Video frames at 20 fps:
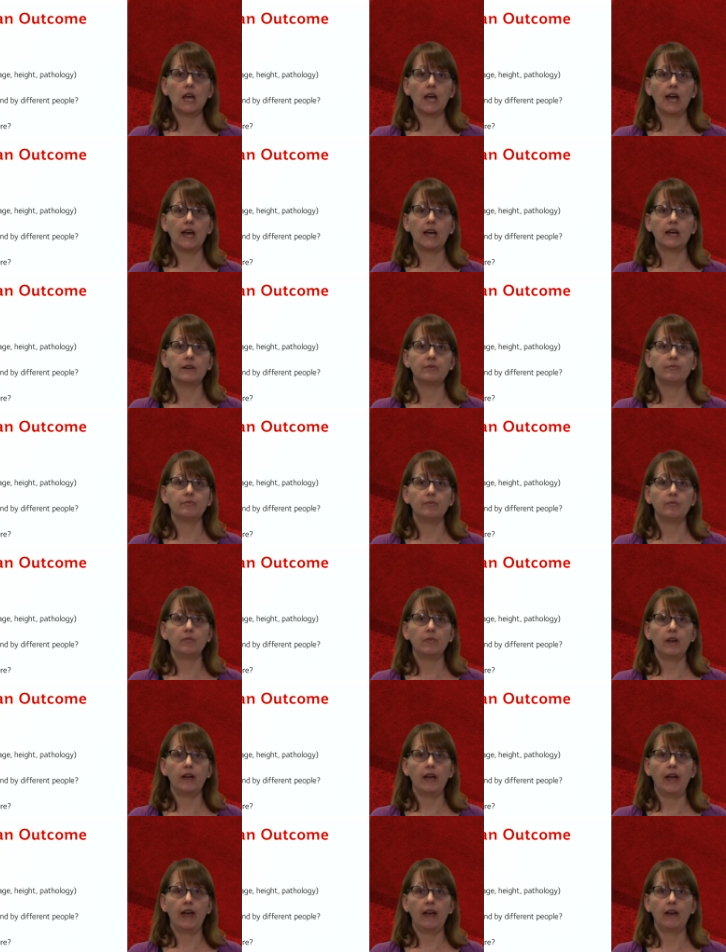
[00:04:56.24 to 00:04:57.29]

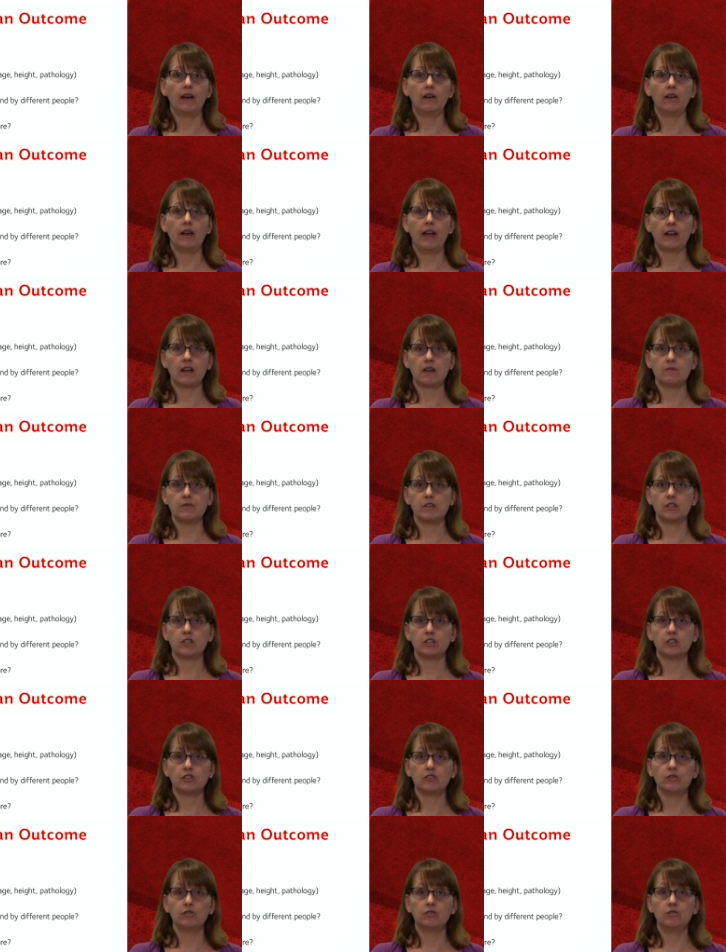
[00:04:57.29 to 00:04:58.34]
Our outcome measures
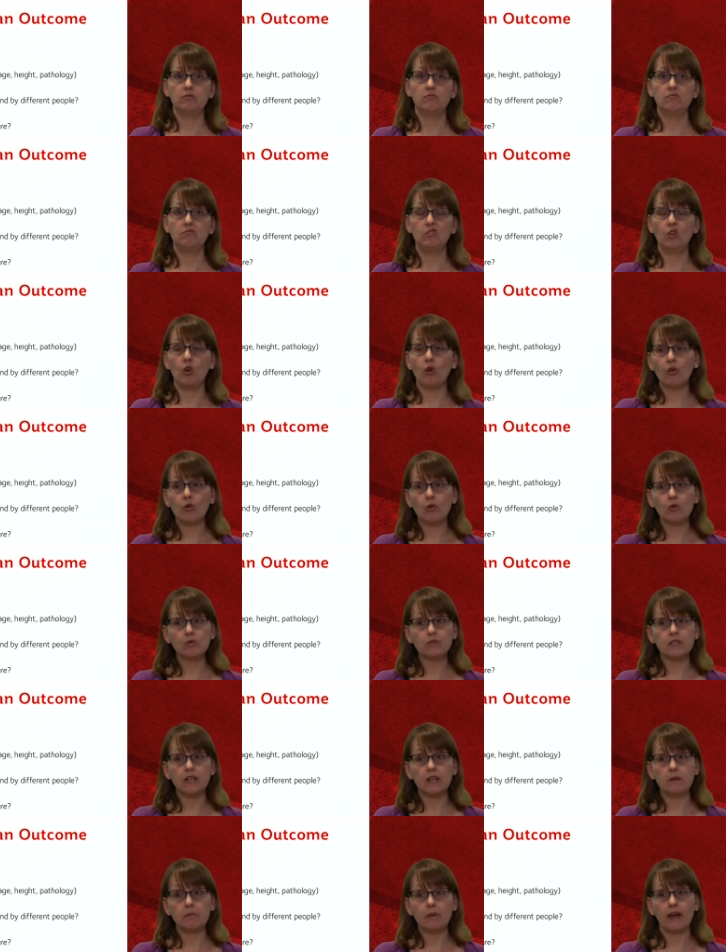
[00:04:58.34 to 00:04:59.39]
should not cause
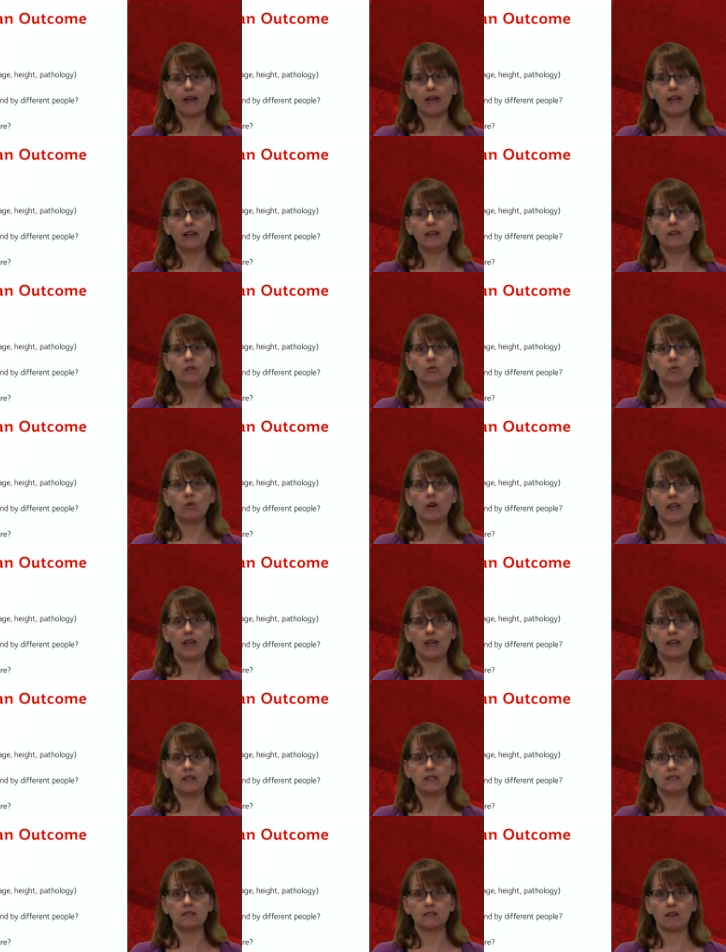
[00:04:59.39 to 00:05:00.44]
any pain or
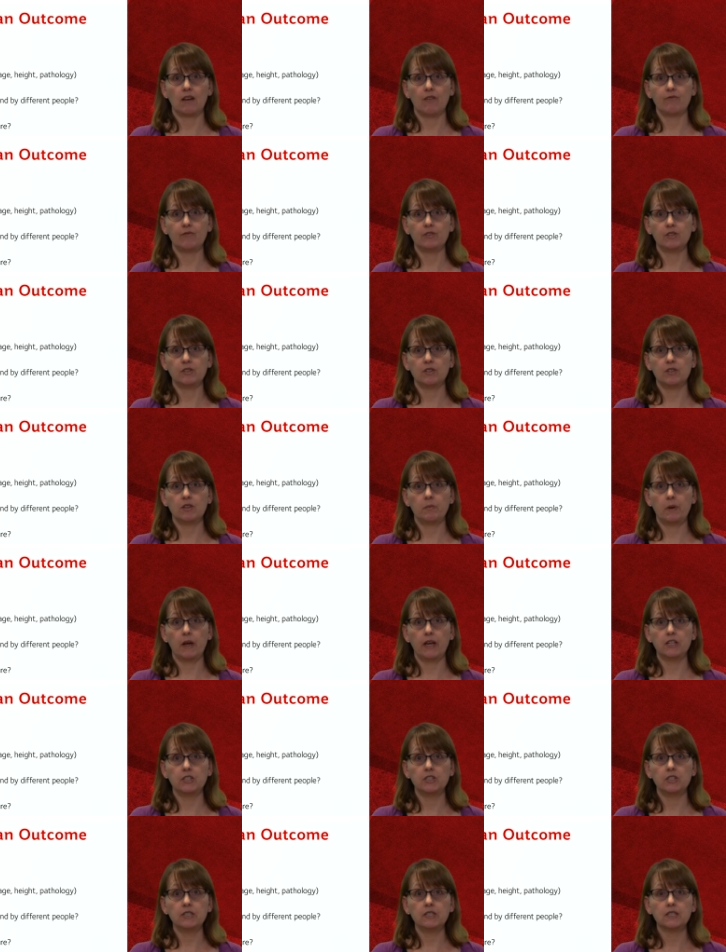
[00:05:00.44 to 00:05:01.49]
any discomfort to the
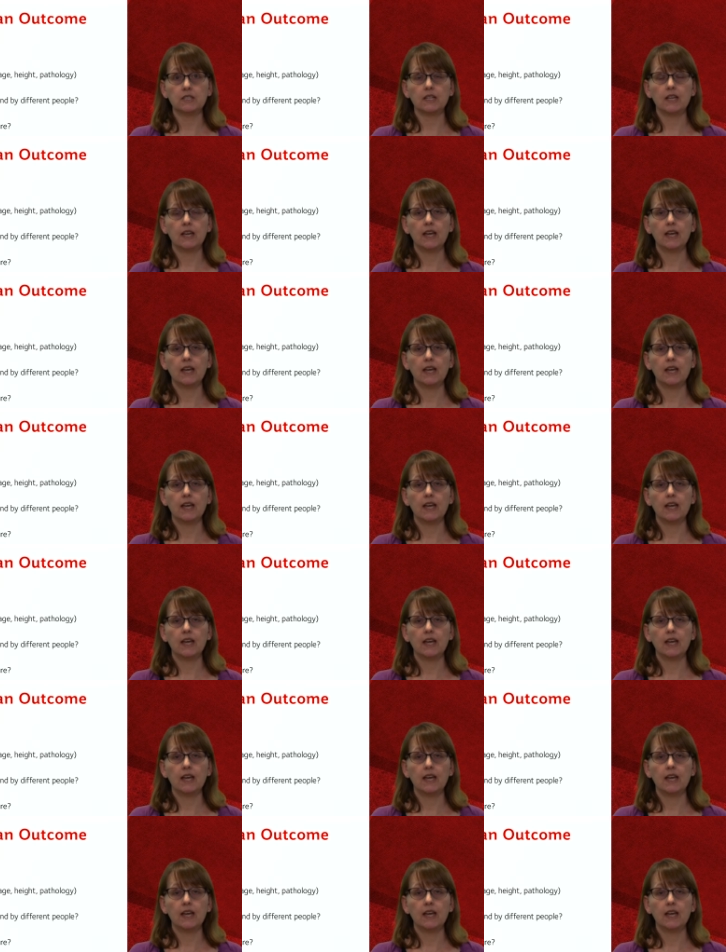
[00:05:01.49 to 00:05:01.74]
patient.